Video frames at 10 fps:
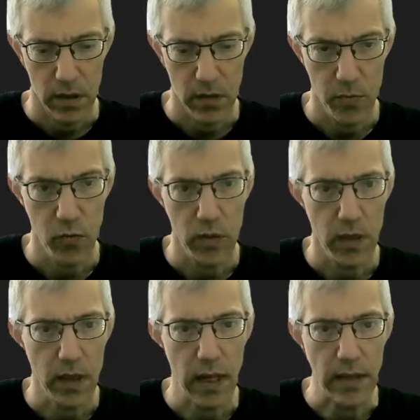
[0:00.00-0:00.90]
let's put
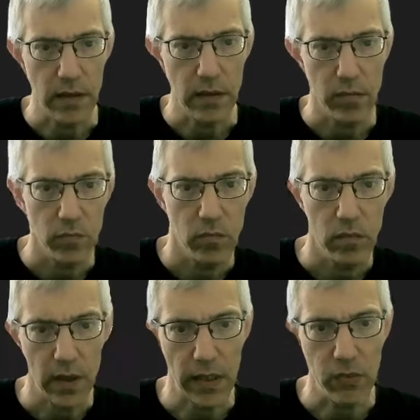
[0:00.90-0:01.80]
light
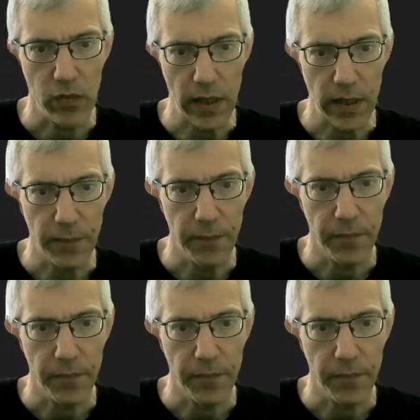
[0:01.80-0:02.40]
gray.